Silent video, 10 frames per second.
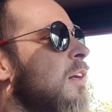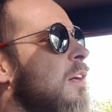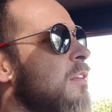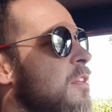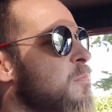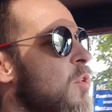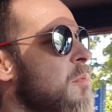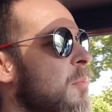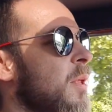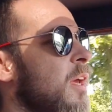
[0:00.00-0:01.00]
that's
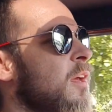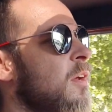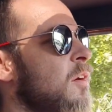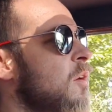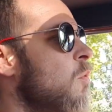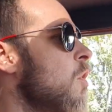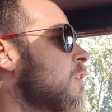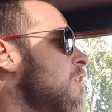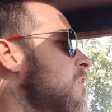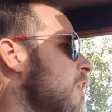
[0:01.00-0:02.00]
probably work
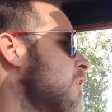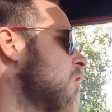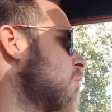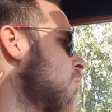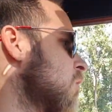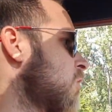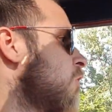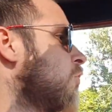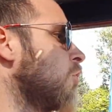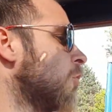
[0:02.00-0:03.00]
that they don't want to
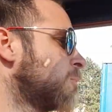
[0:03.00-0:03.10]
do.